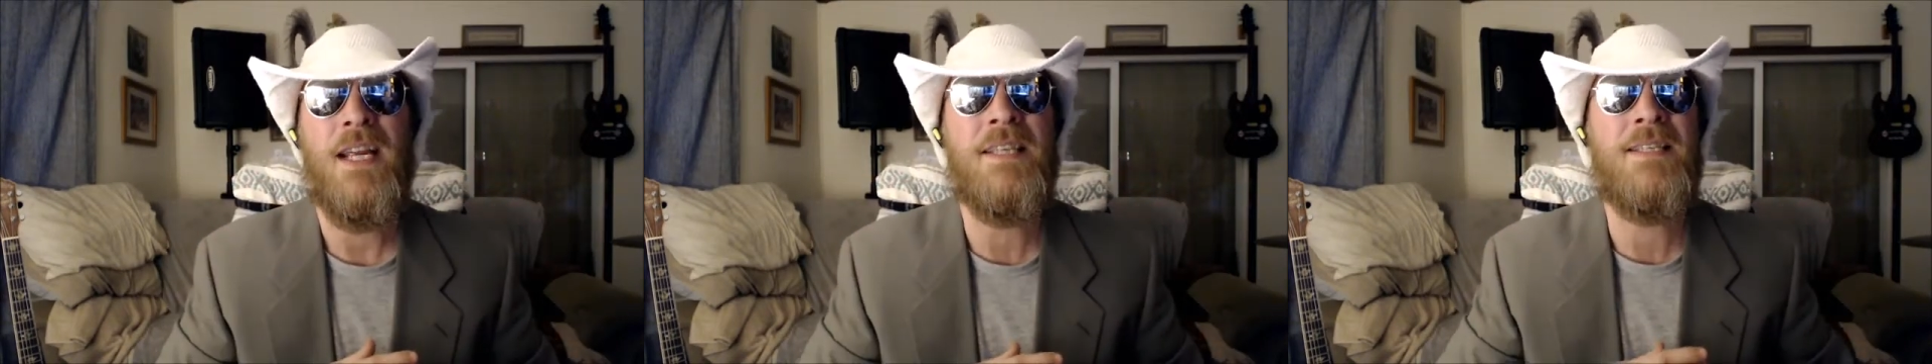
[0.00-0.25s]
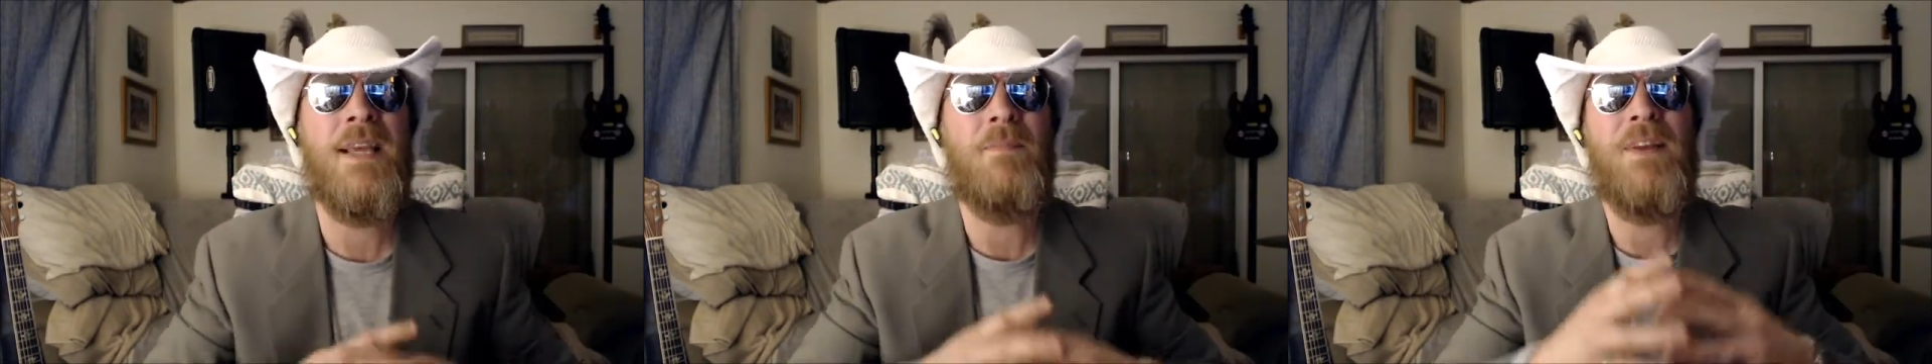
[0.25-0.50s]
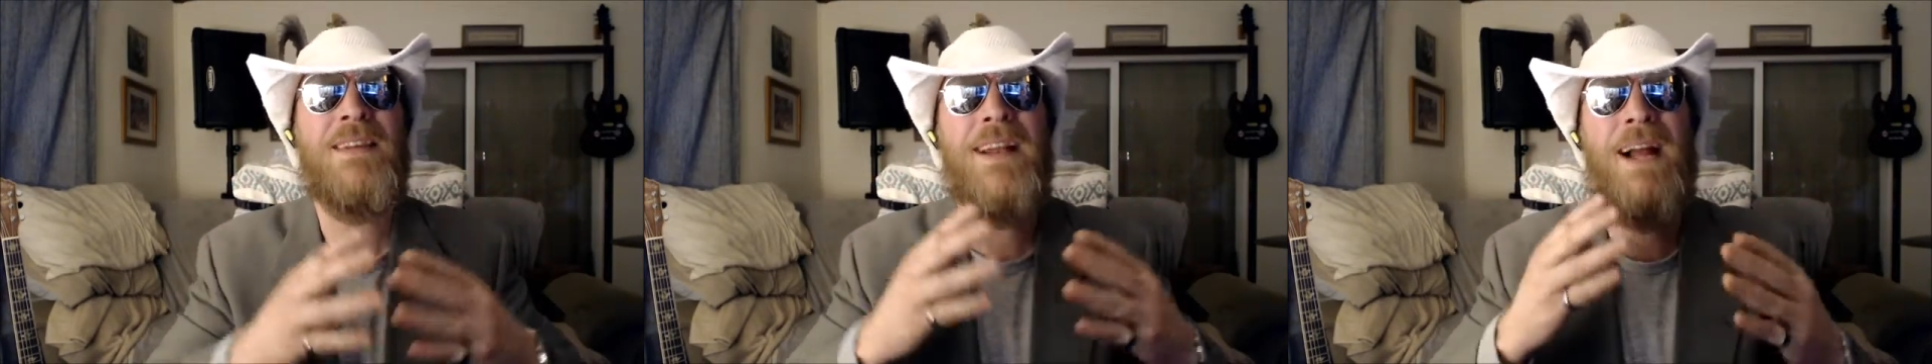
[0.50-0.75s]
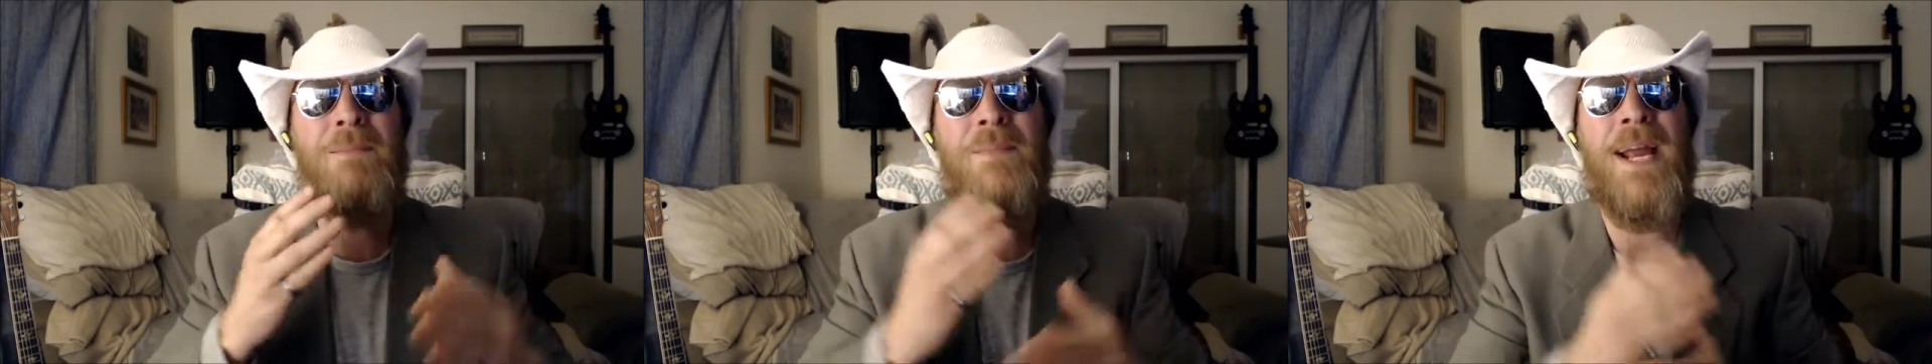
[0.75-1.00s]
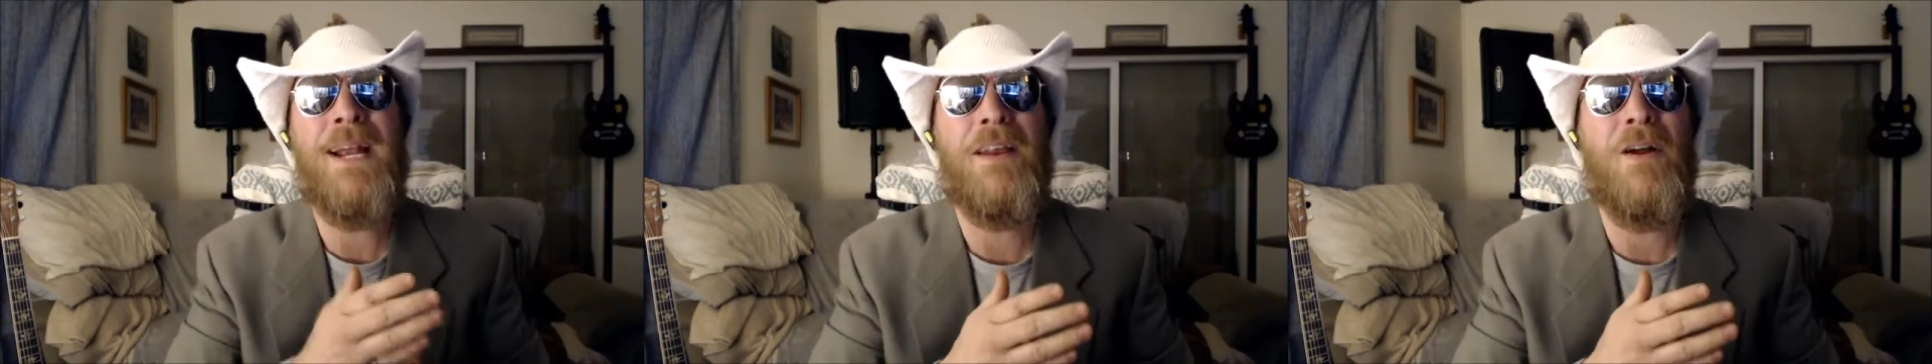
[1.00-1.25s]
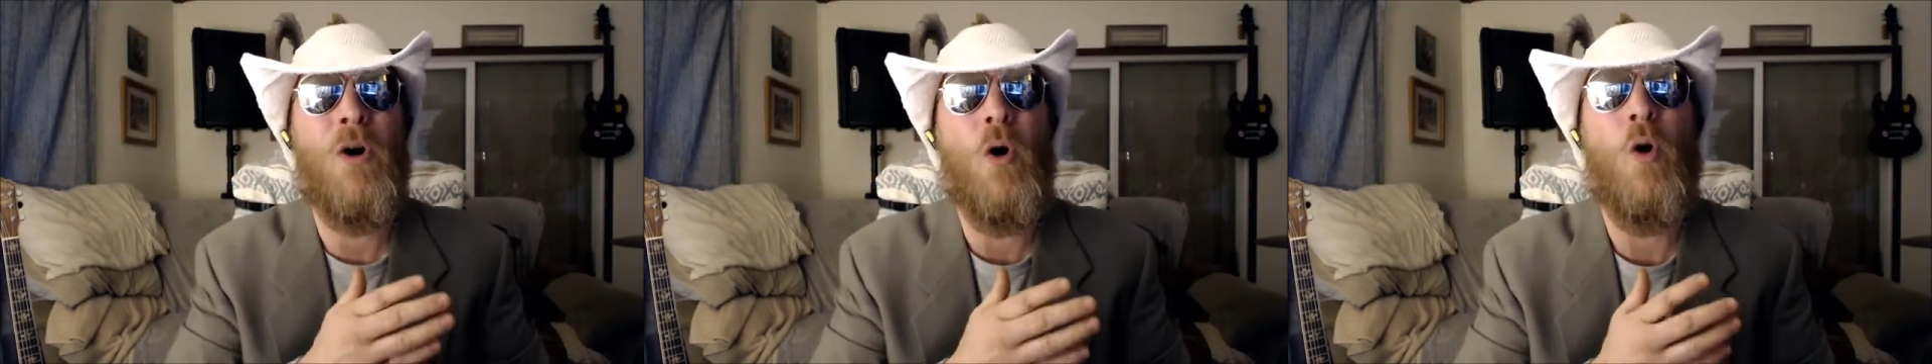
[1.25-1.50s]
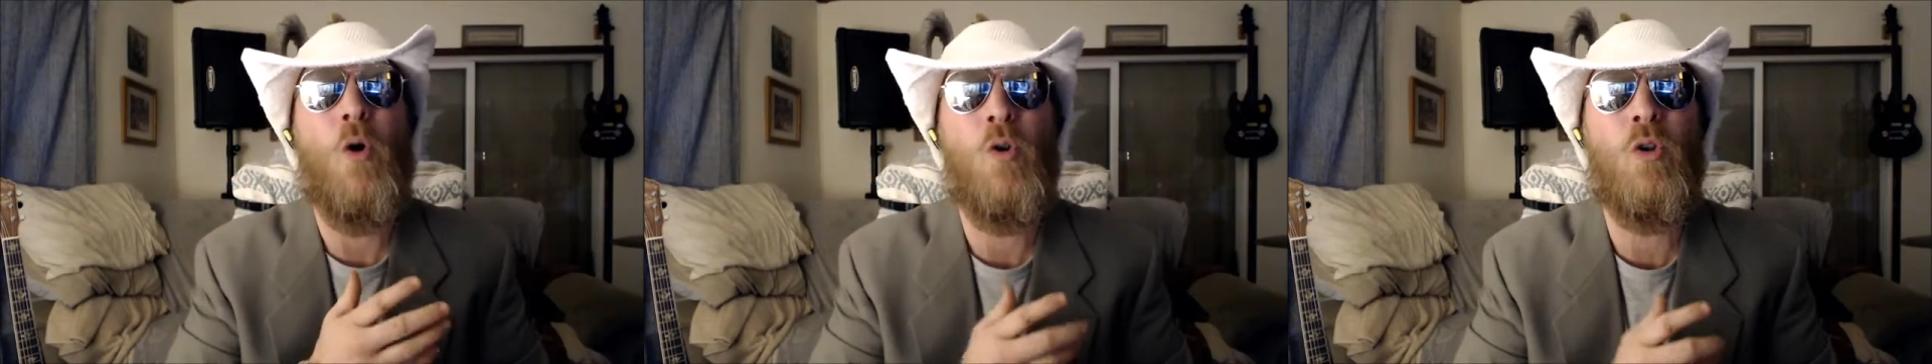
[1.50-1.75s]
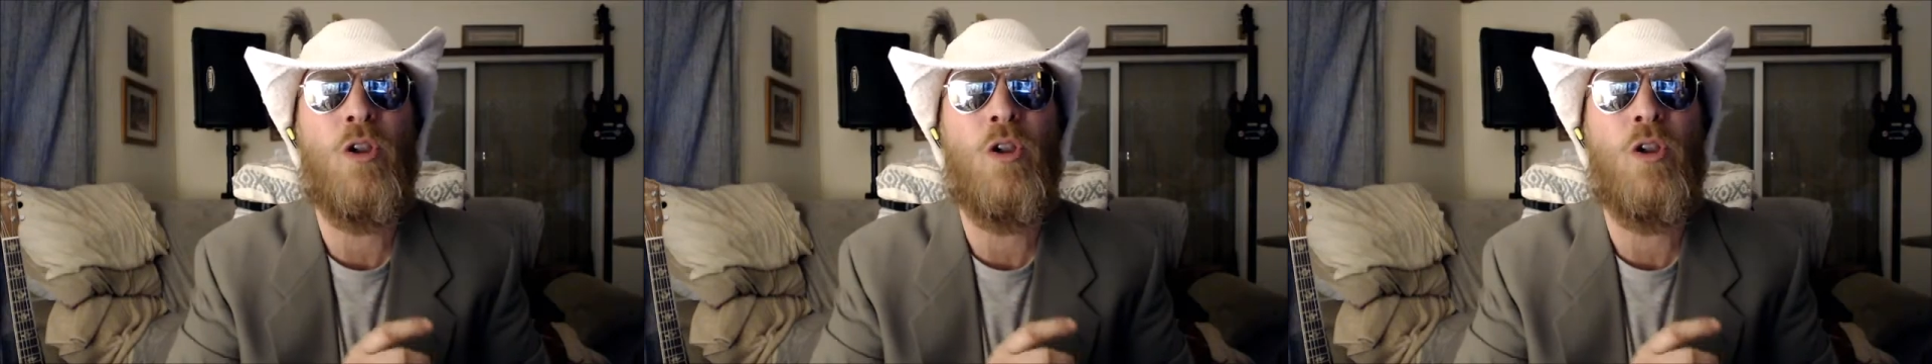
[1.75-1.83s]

It's something that I made out of whole